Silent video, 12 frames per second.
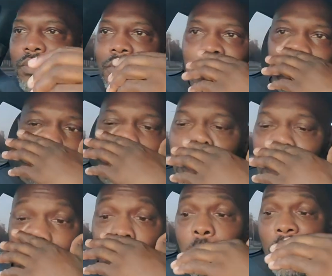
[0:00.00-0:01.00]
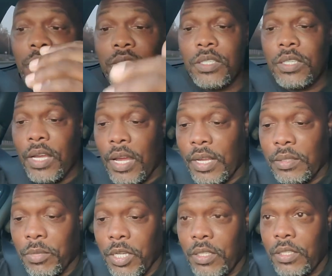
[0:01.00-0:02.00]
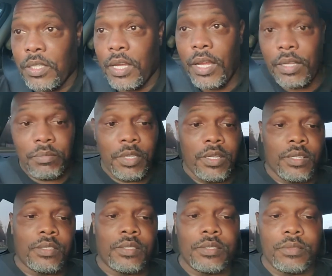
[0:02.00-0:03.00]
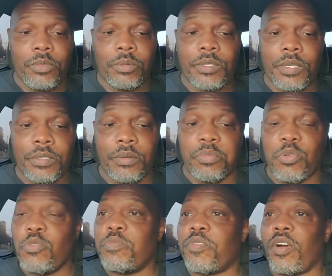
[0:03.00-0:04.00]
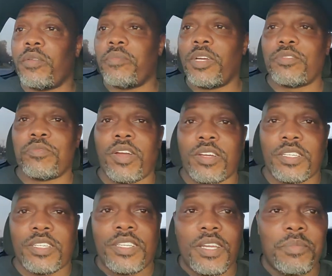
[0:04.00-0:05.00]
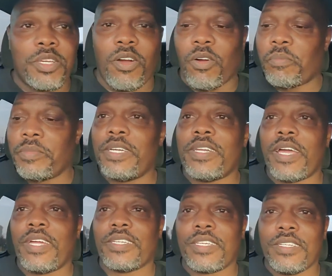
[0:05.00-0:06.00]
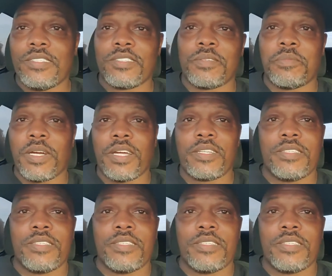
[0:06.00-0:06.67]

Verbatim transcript: Chris, man, I gotta watch these guys, man. These guys, man, I'm gonna come to a pool party, mess around, get that, be all men. I had to kill somebody.